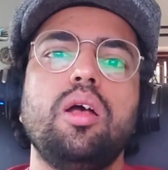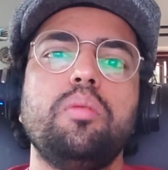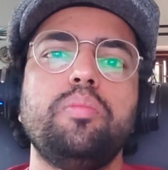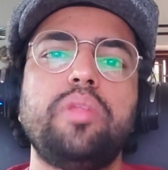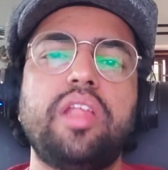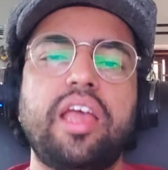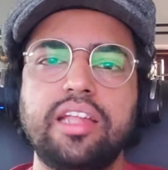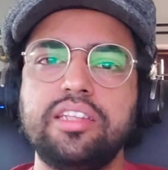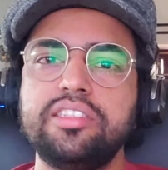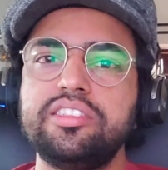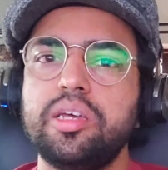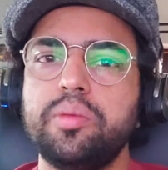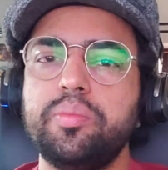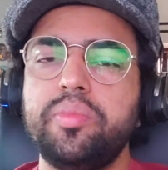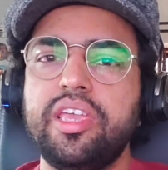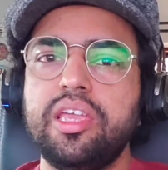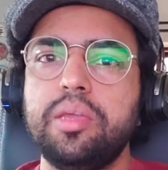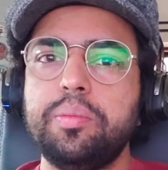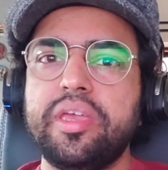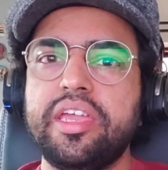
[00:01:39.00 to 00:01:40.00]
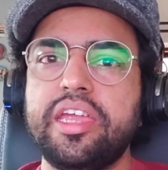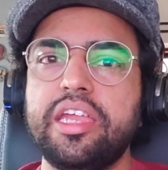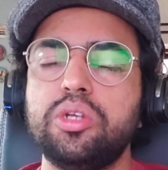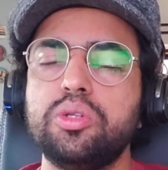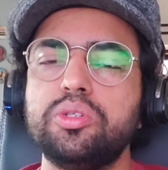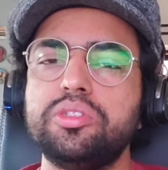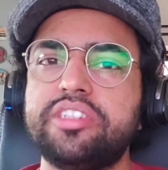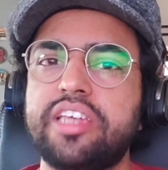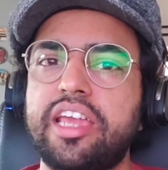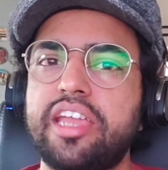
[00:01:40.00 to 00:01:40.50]
Plans are being made to
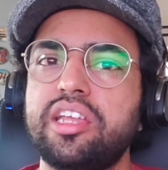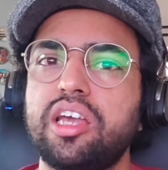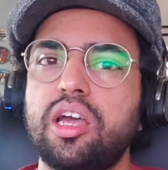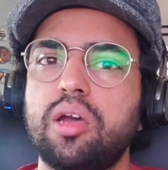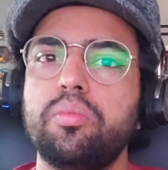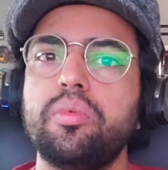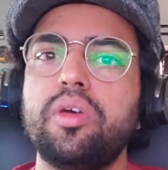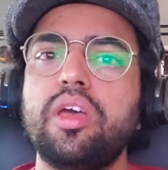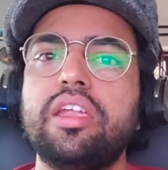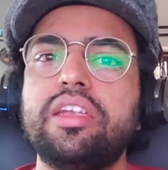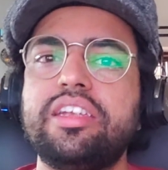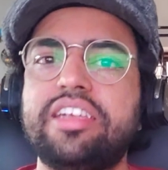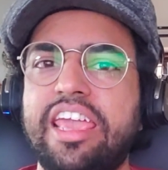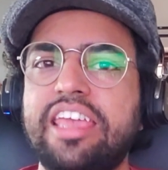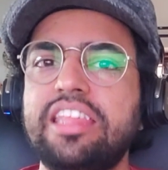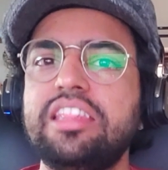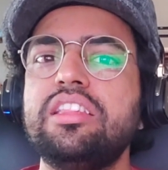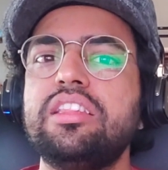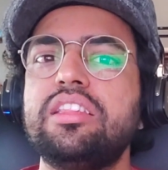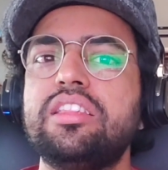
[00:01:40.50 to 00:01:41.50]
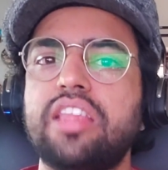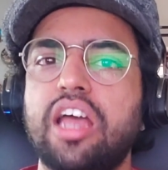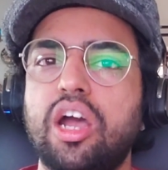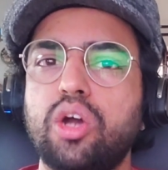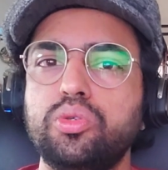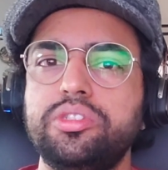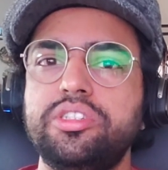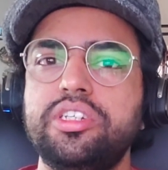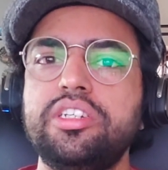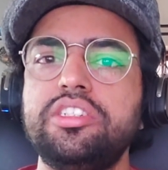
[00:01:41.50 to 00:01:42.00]
set up
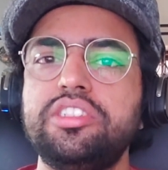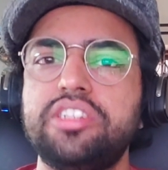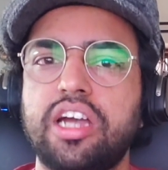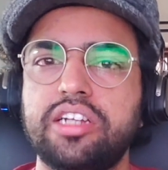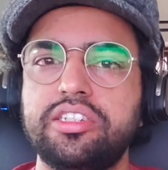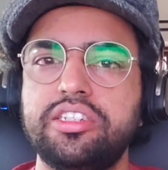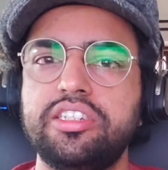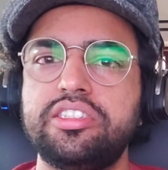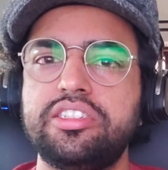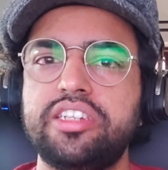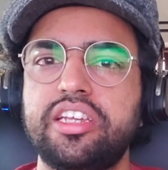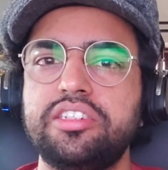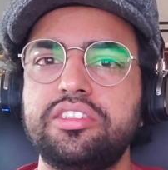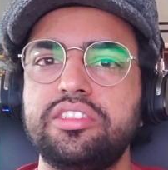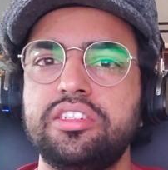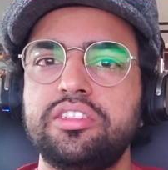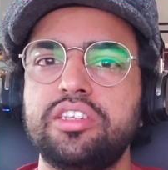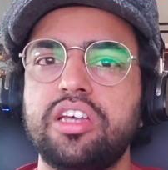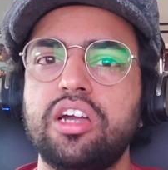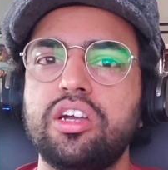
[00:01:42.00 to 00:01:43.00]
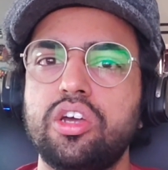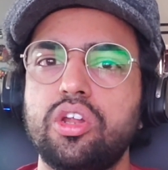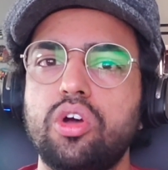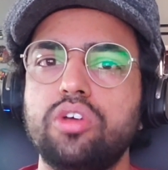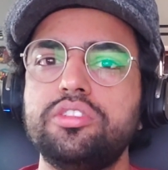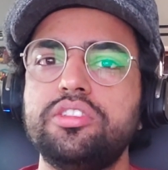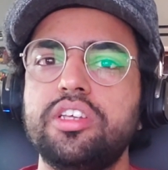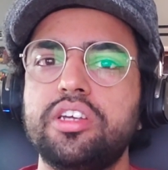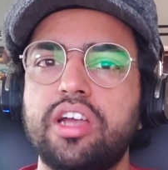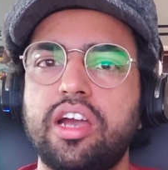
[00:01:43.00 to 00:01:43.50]
10,000 charging stations across
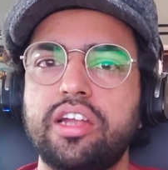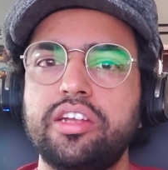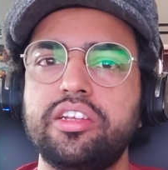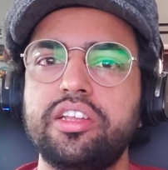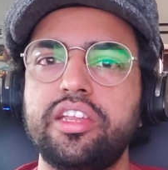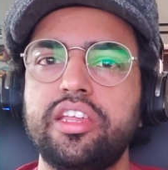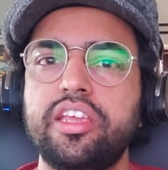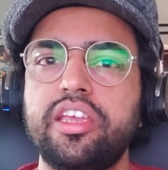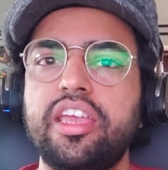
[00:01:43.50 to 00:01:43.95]
the country